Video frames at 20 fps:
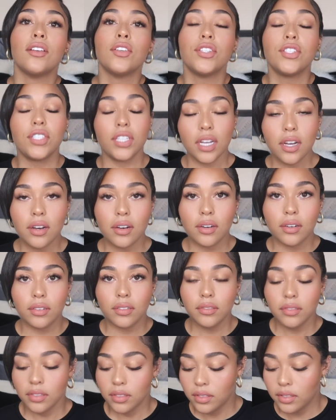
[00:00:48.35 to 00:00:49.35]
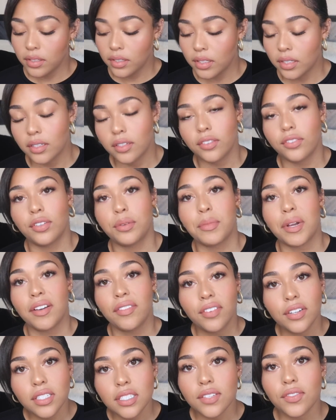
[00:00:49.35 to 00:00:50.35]
So for my
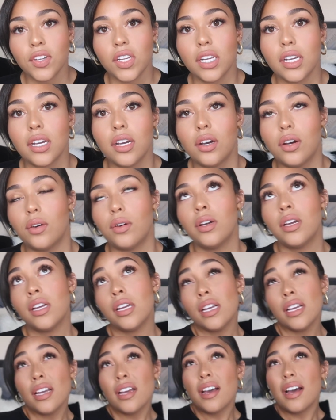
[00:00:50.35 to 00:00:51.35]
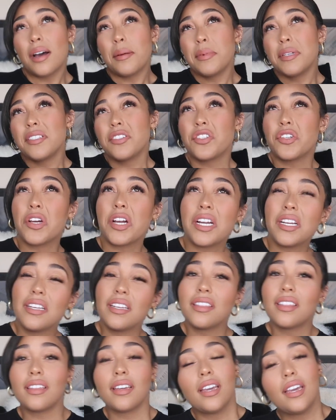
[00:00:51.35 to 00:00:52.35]
first video, I've been
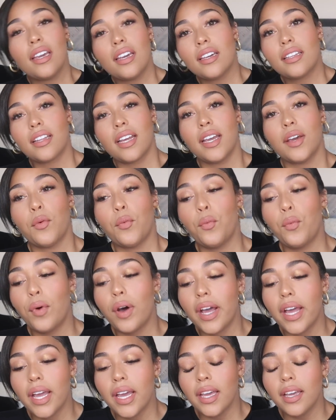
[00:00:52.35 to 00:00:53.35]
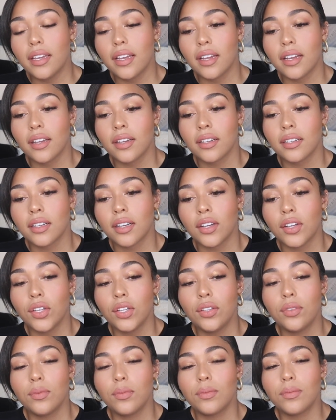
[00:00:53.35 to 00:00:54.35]
trying to think like what
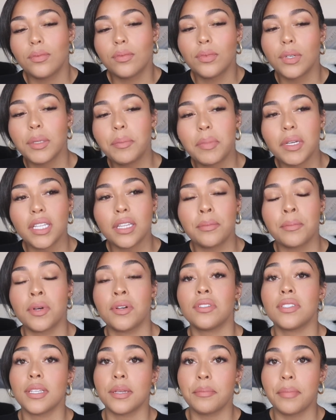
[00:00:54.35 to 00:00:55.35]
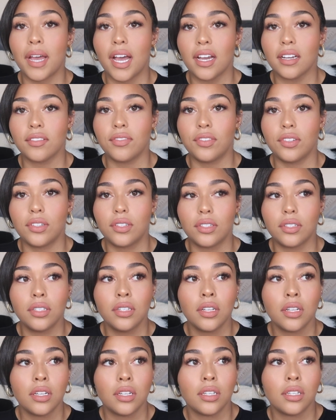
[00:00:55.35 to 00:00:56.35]
would be the most impactful